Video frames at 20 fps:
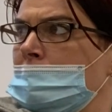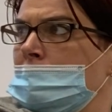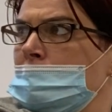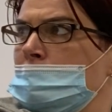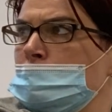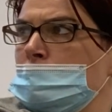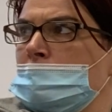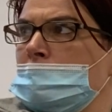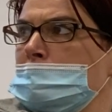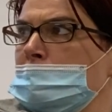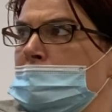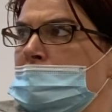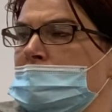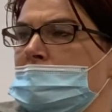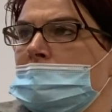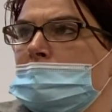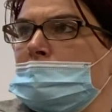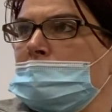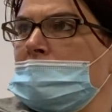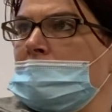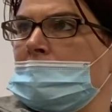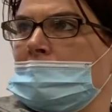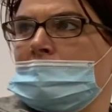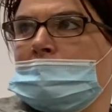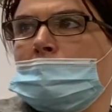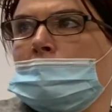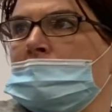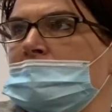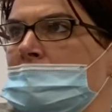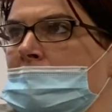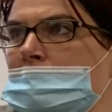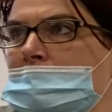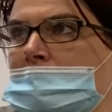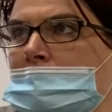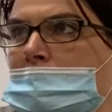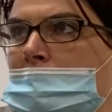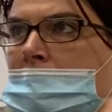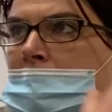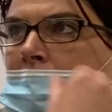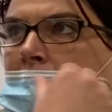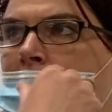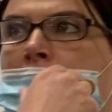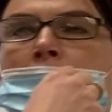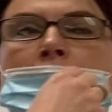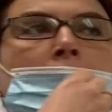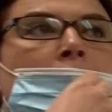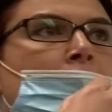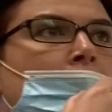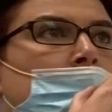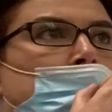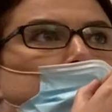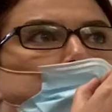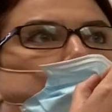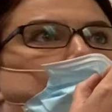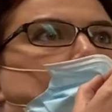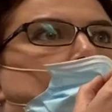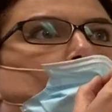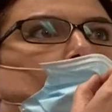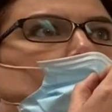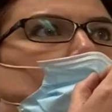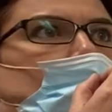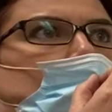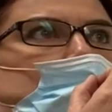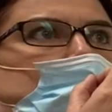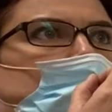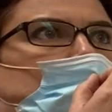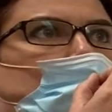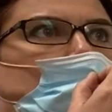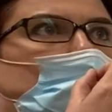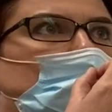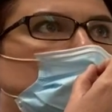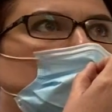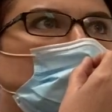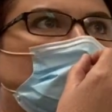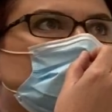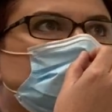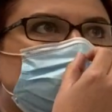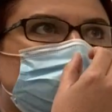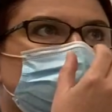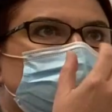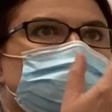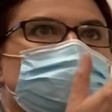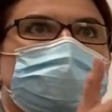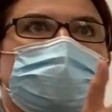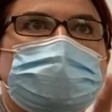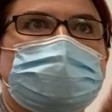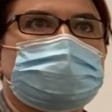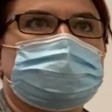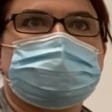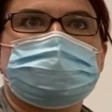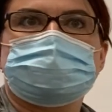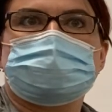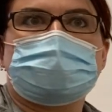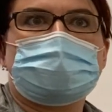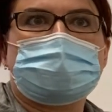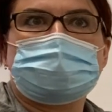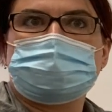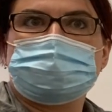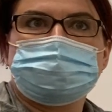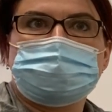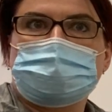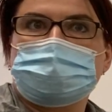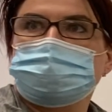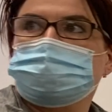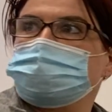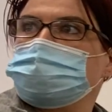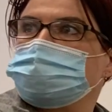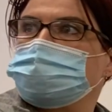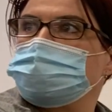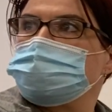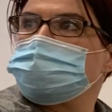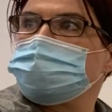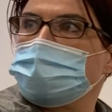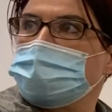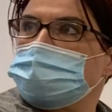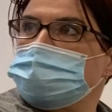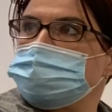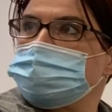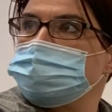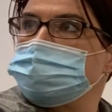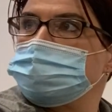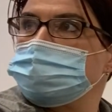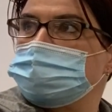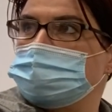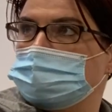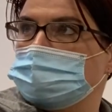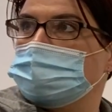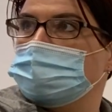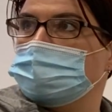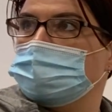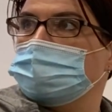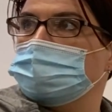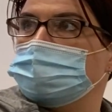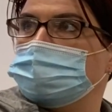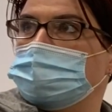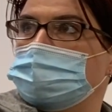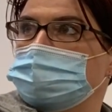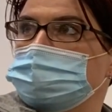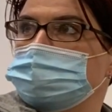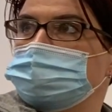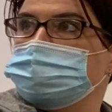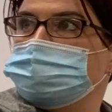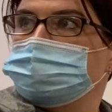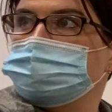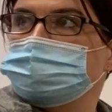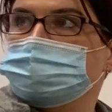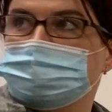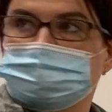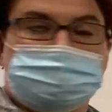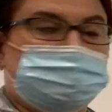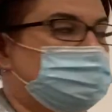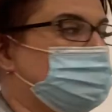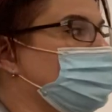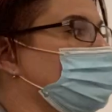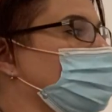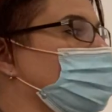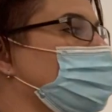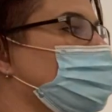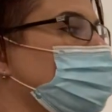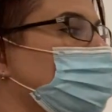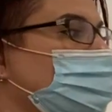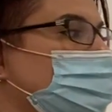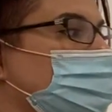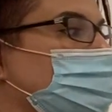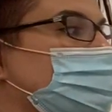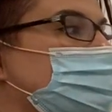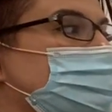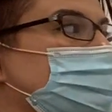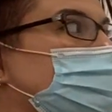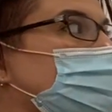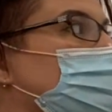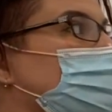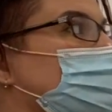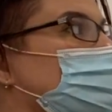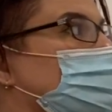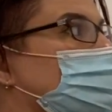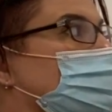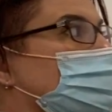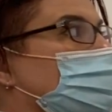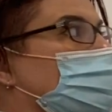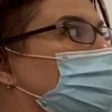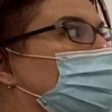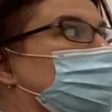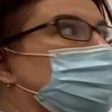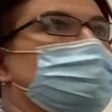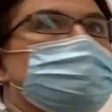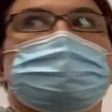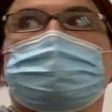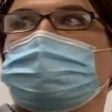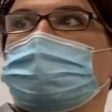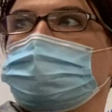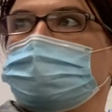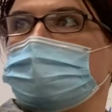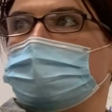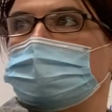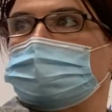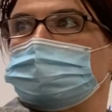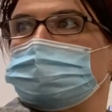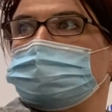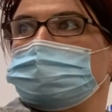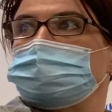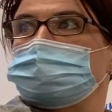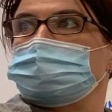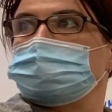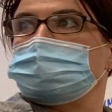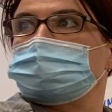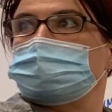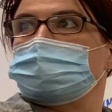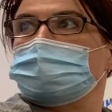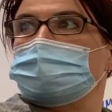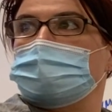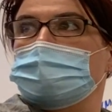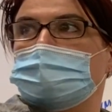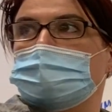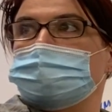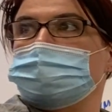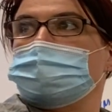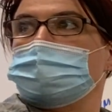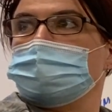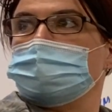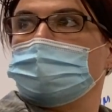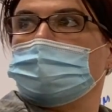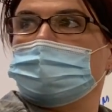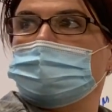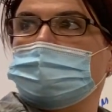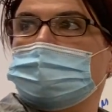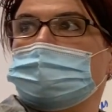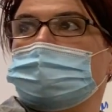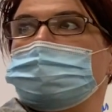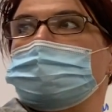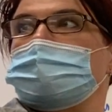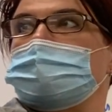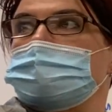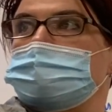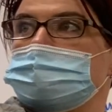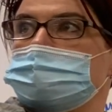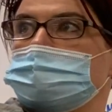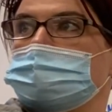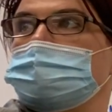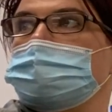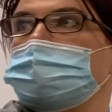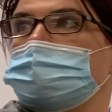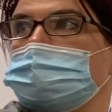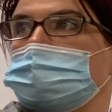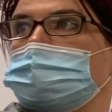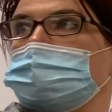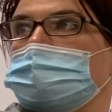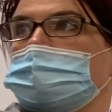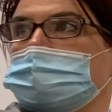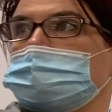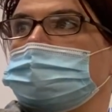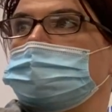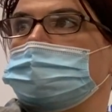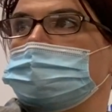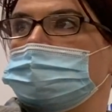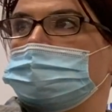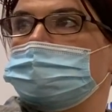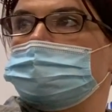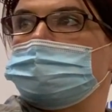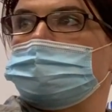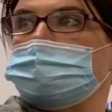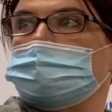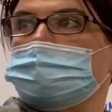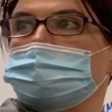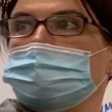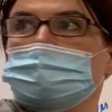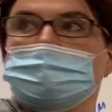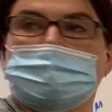So this person is breathing at 4 times a minute. They are altered. You can't elicit any painful response, right? You need to now help them with Narcan. They have their own Narcan because they're a known heroin user.